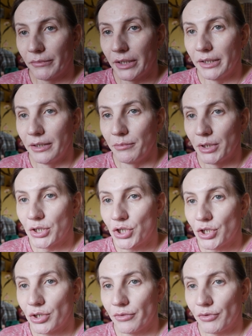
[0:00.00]

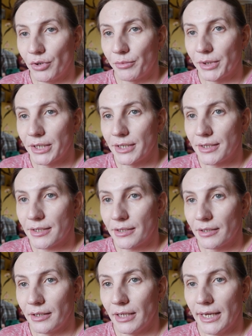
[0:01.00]
image from this
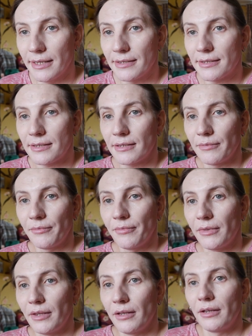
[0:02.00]
lens.
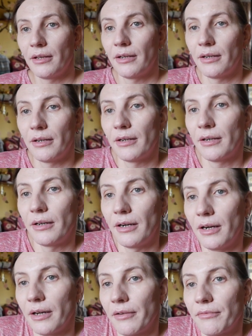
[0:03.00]

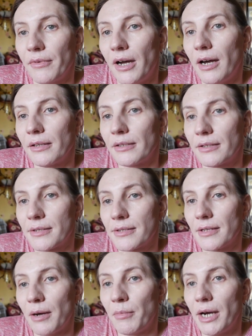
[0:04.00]
I've added
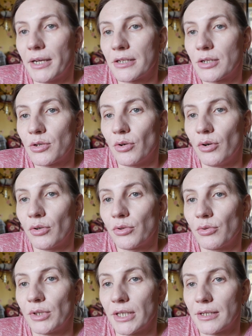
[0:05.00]
some ISO
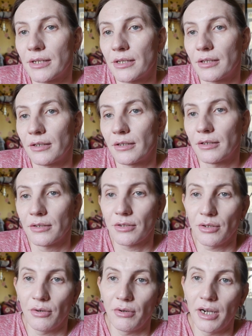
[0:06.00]
to this,
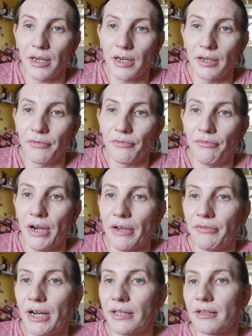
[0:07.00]
so I have
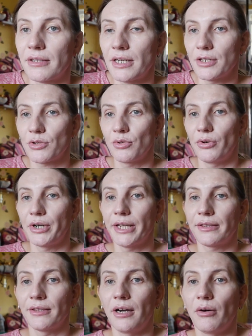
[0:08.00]
500 ISO
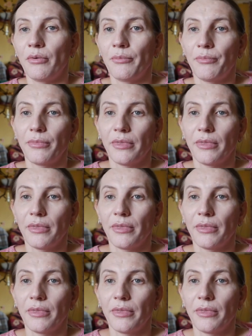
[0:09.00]
right now,